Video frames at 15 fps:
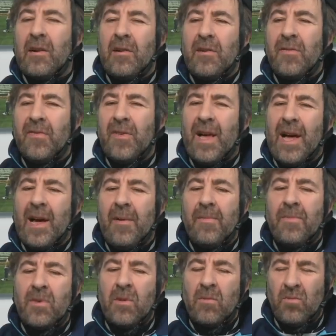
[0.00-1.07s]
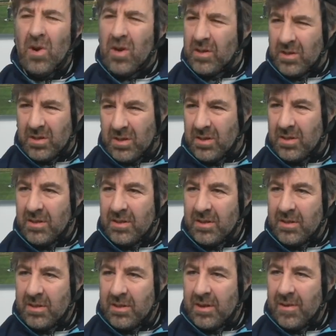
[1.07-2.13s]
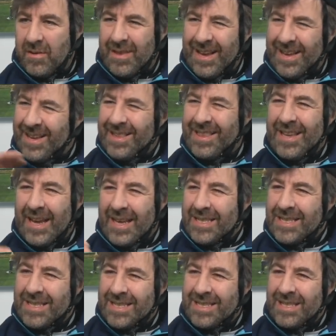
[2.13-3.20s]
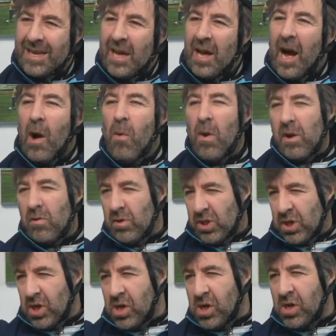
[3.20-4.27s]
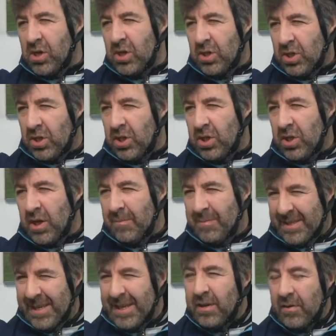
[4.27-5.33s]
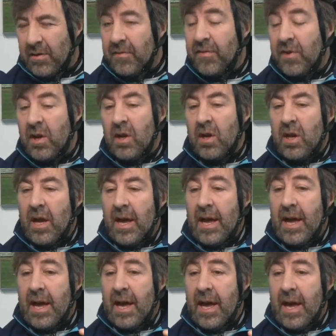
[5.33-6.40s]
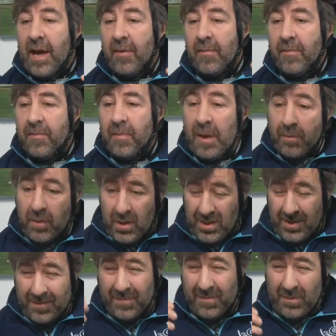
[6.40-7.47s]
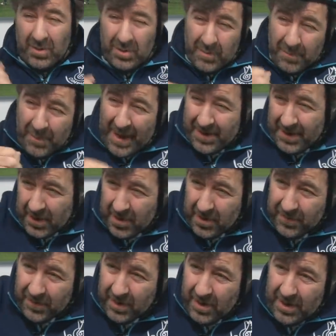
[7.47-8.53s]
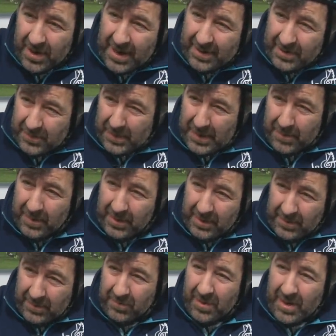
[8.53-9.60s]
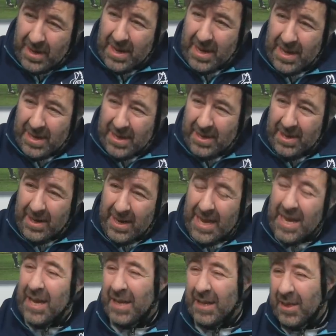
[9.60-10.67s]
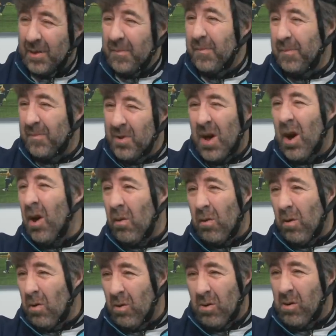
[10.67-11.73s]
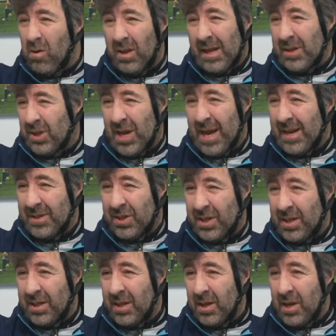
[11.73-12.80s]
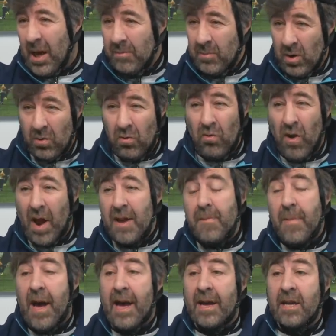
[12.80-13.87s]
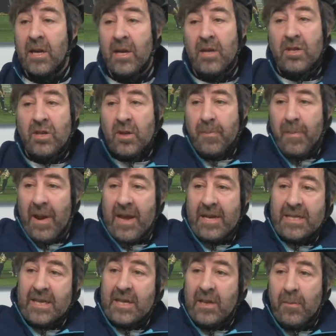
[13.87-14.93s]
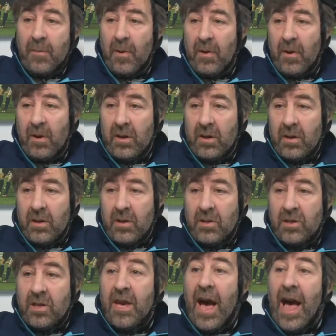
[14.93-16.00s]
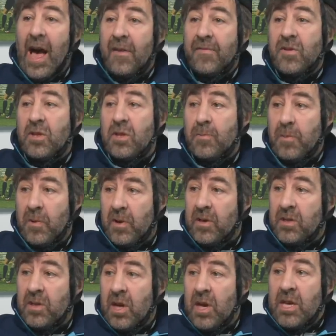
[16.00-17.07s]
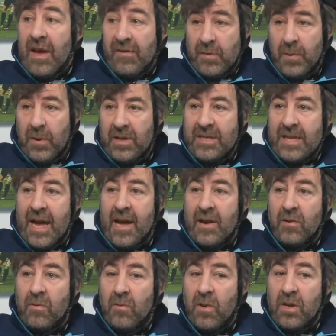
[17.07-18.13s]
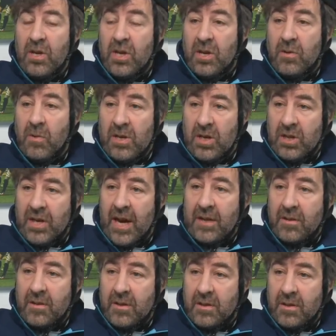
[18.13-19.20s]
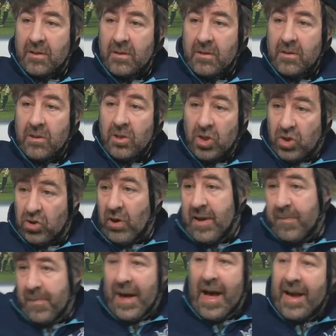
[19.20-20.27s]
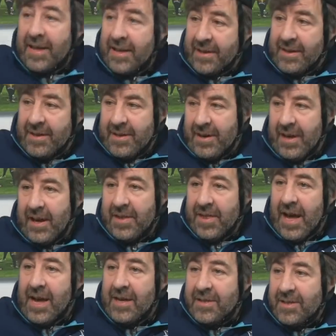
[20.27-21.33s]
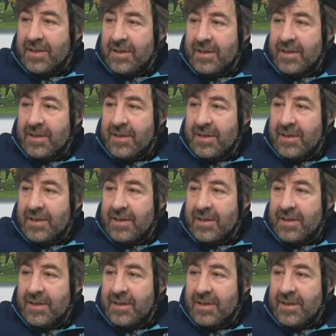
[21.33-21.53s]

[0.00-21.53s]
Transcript: of um, rucks. Mm-hmm. That that's. I want to return to. I'm sick of uh, people bending over and people the hitting them. No, yeah. all, all, that challenging, right. going right back to placing the ball. So you mm. have to put it you have to put it down when you're when you're tackled mm. straight back yeah. like that.